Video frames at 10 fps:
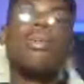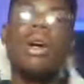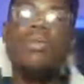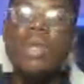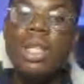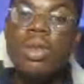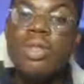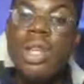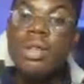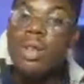admin. They will
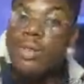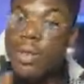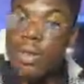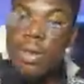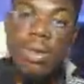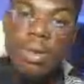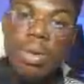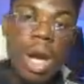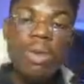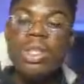send you a video
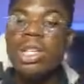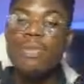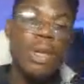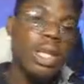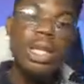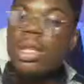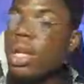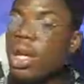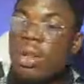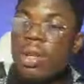where I was explaining
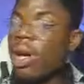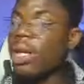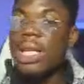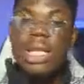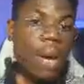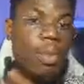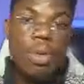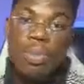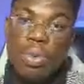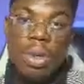the one that is
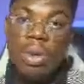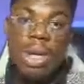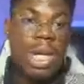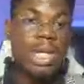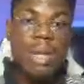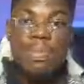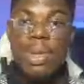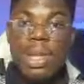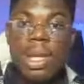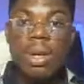CapCut Pro, the one that is
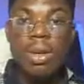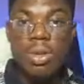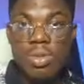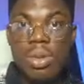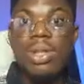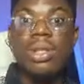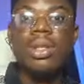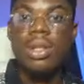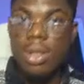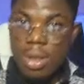APK, all those ones.
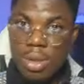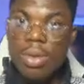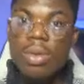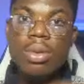So,